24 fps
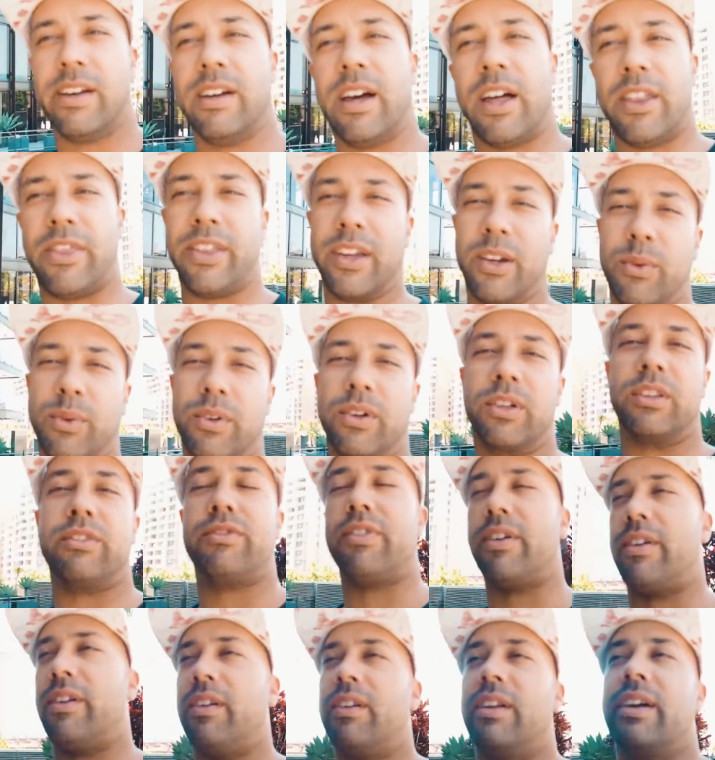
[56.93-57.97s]
I think we got the
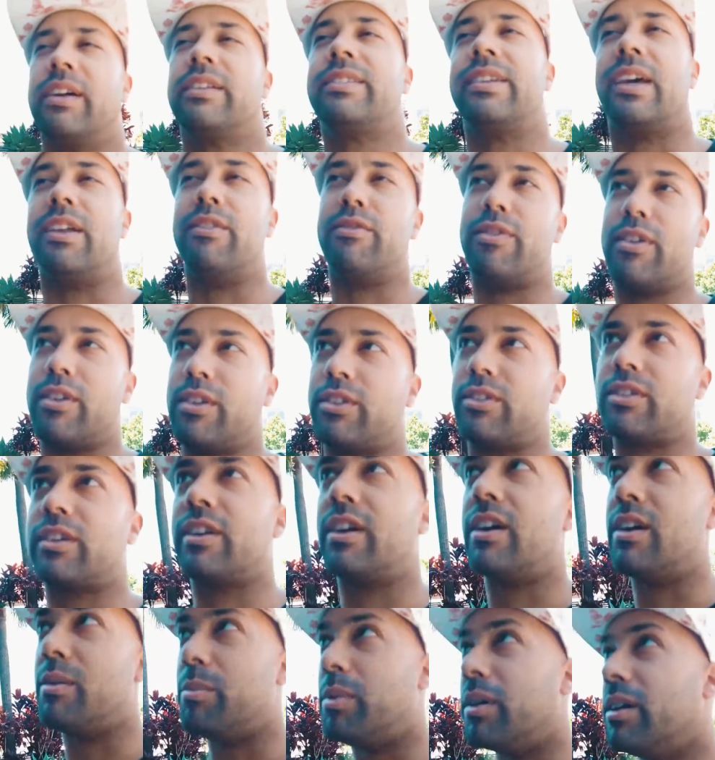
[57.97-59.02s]
photo like 10 photos
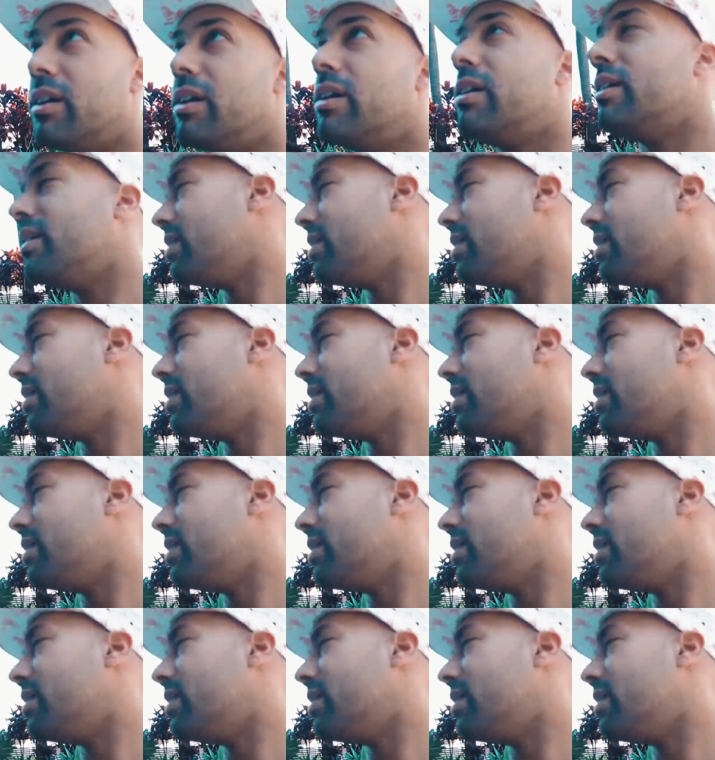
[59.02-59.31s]
ago, but